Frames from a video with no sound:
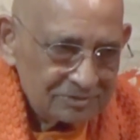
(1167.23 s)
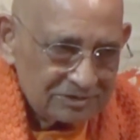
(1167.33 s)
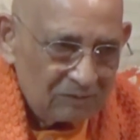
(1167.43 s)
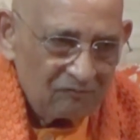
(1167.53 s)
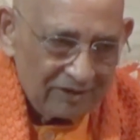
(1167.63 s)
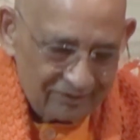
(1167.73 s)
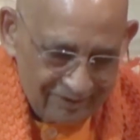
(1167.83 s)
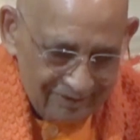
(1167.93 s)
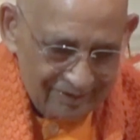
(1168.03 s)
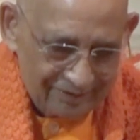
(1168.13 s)

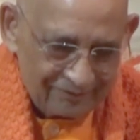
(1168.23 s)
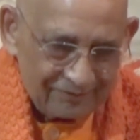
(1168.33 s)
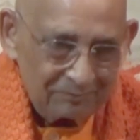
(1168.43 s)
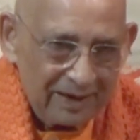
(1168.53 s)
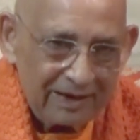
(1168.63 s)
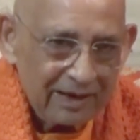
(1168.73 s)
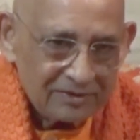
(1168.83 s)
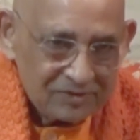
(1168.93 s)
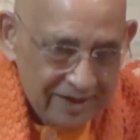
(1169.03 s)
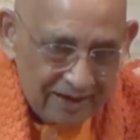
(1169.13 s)
Someone made
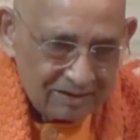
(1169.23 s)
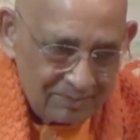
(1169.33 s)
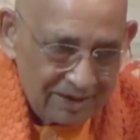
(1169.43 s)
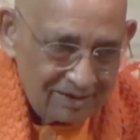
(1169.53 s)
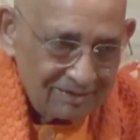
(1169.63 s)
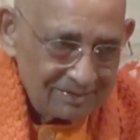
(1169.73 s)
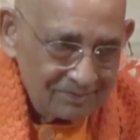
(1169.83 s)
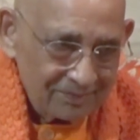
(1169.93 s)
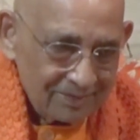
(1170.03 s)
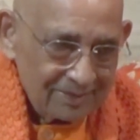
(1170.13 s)
a statement
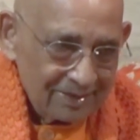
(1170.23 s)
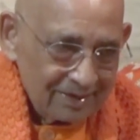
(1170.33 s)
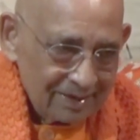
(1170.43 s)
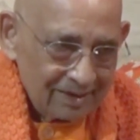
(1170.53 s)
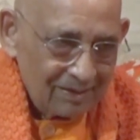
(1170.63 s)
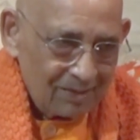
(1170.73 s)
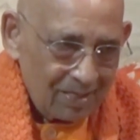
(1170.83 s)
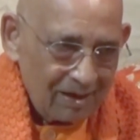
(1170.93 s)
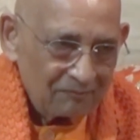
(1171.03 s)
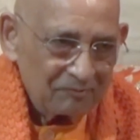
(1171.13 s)

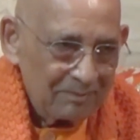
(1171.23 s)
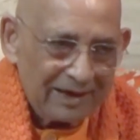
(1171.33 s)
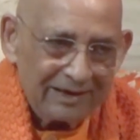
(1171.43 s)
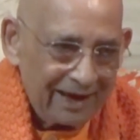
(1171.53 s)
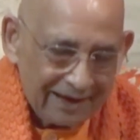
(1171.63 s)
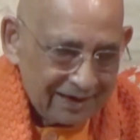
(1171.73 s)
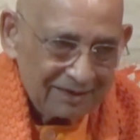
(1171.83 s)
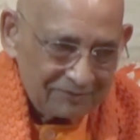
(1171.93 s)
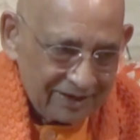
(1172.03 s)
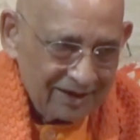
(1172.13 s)
of many
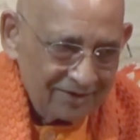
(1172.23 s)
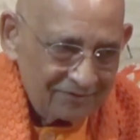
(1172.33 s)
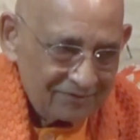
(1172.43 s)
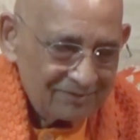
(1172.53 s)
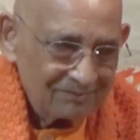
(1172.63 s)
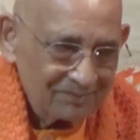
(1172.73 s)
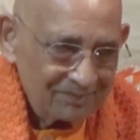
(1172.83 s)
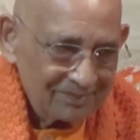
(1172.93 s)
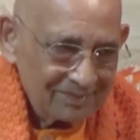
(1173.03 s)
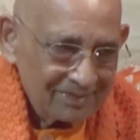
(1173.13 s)
negative things,
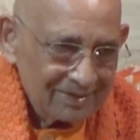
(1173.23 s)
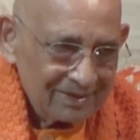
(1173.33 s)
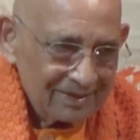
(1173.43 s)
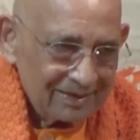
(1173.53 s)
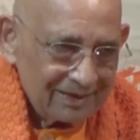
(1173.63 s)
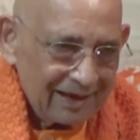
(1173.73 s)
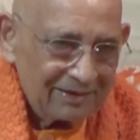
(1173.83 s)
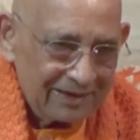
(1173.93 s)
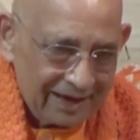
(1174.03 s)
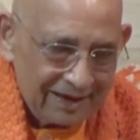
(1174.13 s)

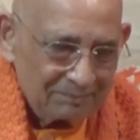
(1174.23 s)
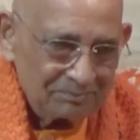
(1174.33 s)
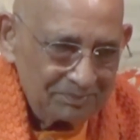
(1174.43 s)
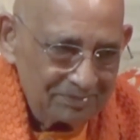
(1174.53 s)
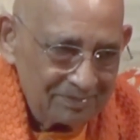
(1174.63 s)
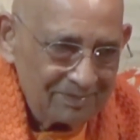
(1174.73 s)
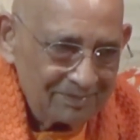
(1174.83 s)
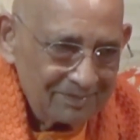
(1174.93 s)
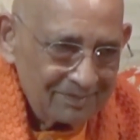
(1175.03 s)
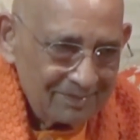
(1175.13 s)
ended up
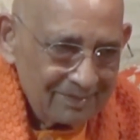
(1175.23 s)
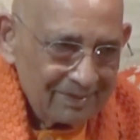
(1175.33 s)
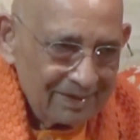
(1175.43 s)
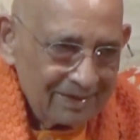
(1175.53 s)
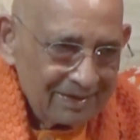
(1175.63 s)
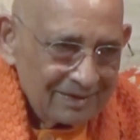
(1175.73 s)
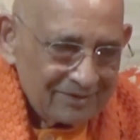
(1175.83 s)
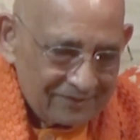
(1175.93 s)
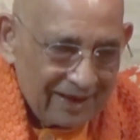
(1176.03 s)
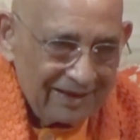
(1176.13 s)

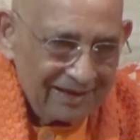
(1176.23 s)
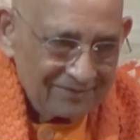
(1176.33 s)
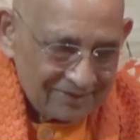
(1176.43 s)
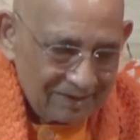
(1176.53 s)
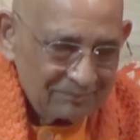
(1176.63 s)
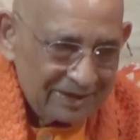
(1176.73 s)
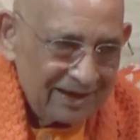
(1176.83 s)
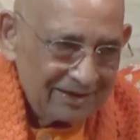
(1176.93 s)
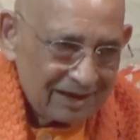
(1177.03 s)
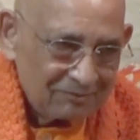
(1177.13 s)
saying
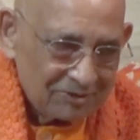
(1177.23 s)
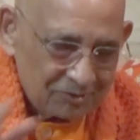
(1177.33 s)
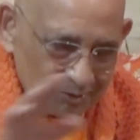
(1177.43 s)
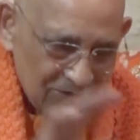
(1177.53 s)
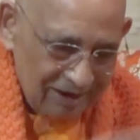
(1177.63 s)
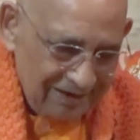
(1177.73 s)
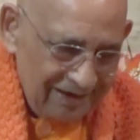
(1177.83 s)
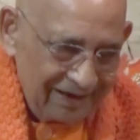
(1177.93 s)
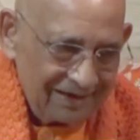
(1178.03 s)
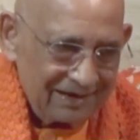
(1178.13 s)
something that was
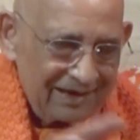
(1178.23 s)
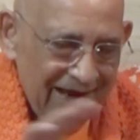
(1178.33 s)
totally